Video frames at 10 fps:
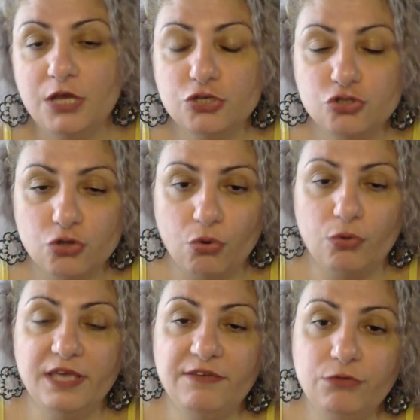So
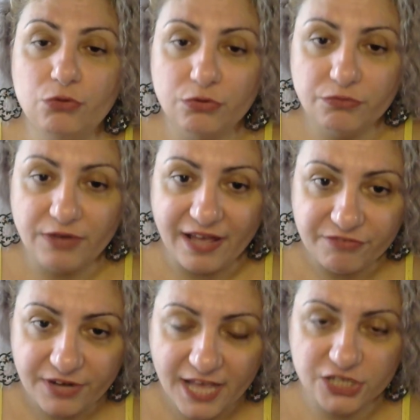if you have
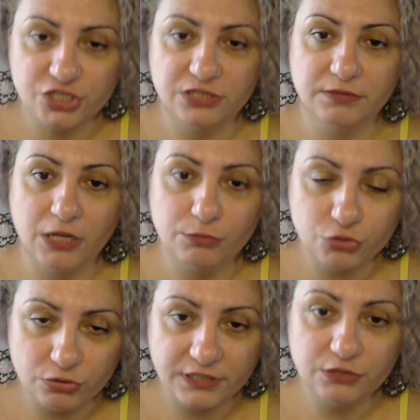rushed, now I'm
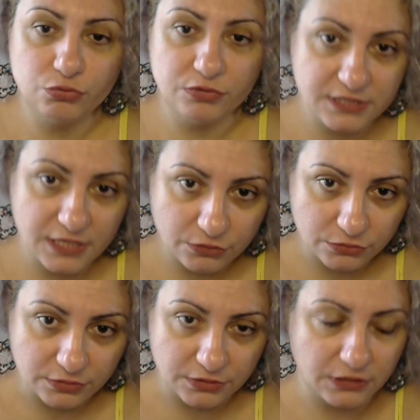talking to the
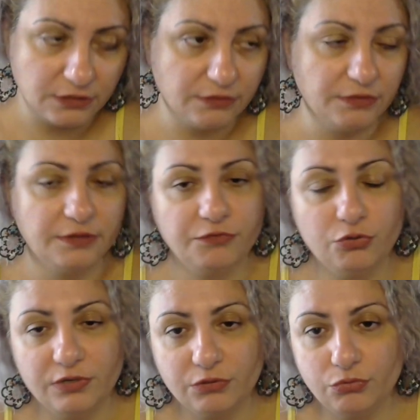second
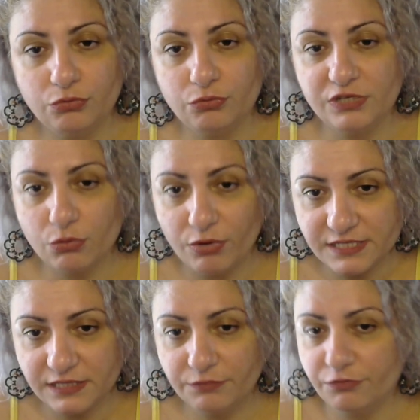viewer who
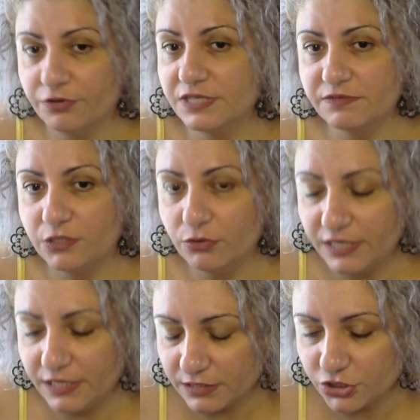requested for this video in
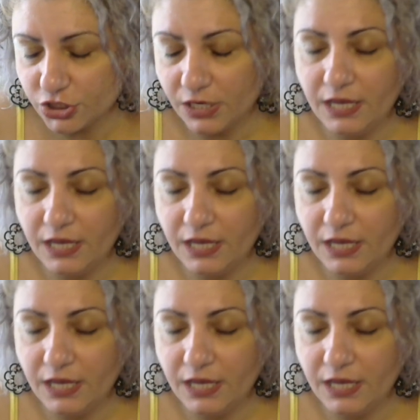English.